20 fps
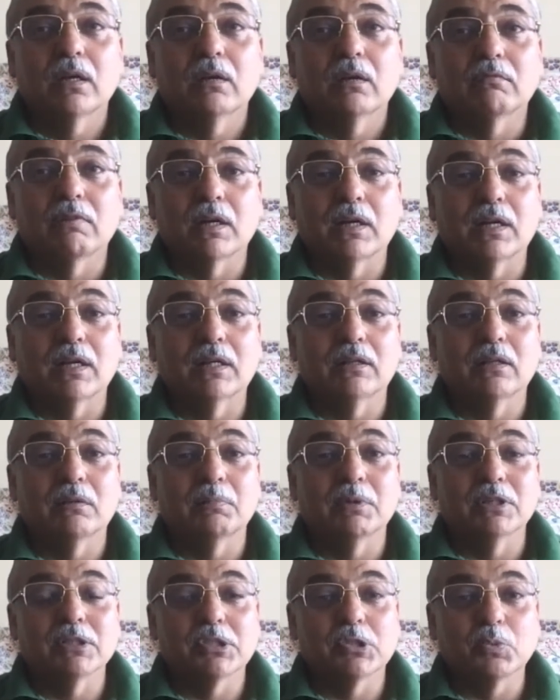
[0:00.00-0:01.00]
One day there'll
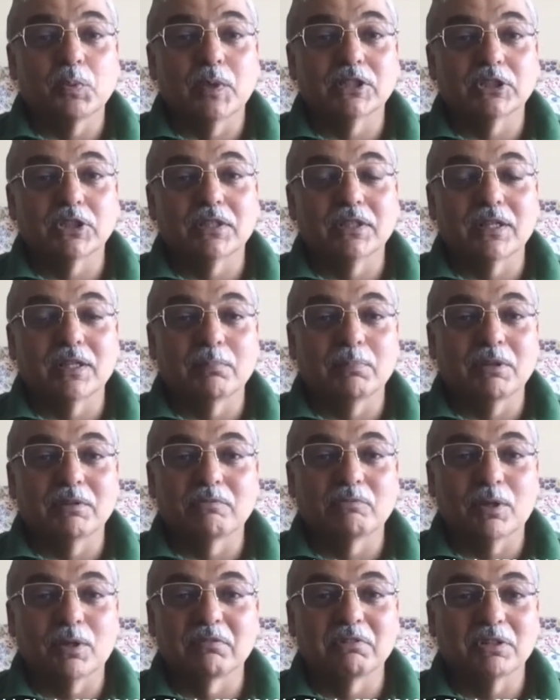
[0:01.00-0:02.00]
be a switch and there'll be
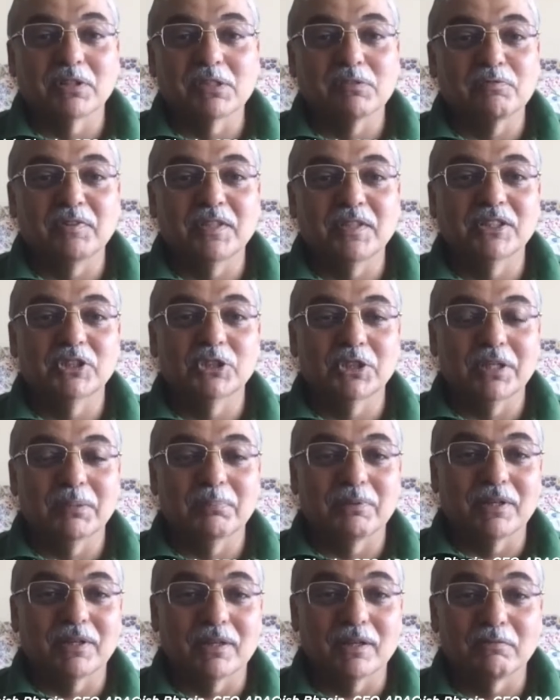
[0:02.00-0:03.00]
whatever this
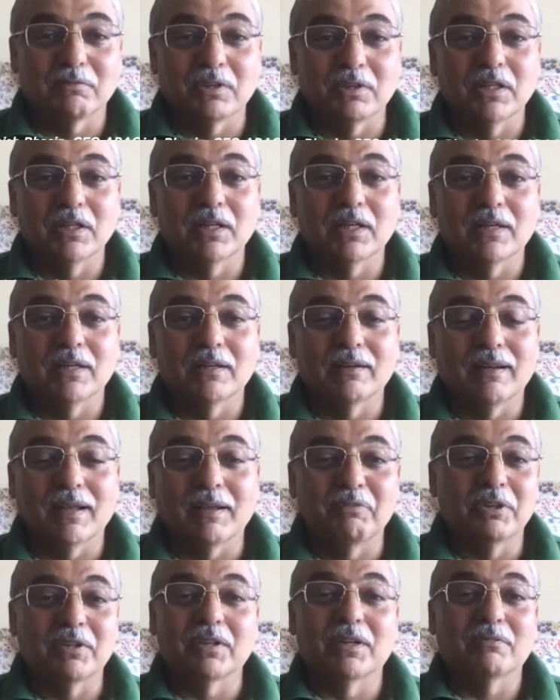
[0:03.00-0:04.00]
V-shaped recovery and
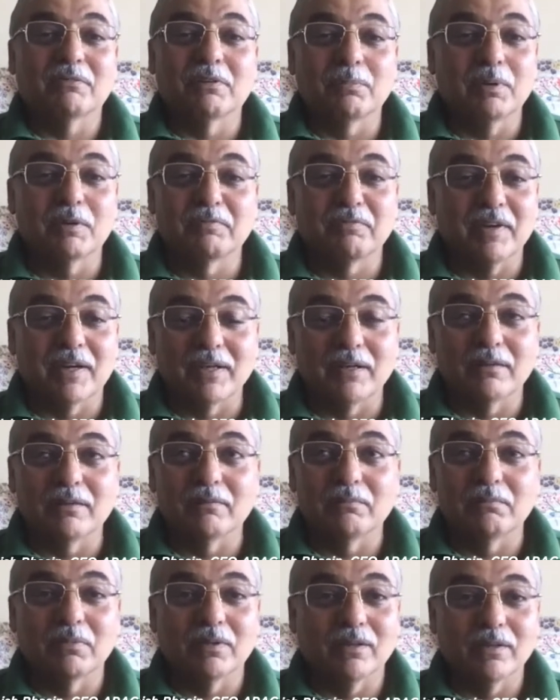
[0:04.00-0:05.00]
everything will be
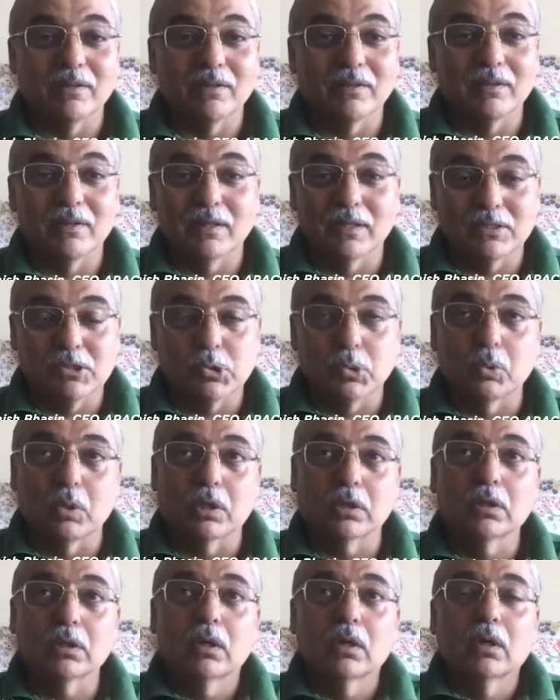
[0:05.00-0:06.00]
fine and so
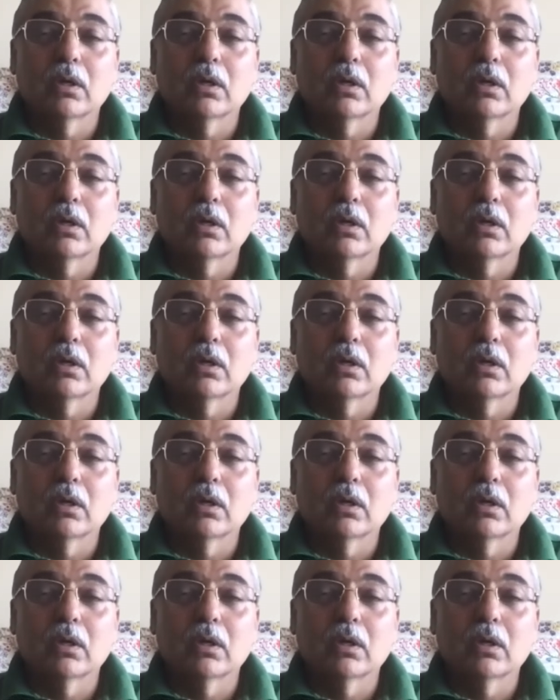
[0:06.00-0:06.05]
on.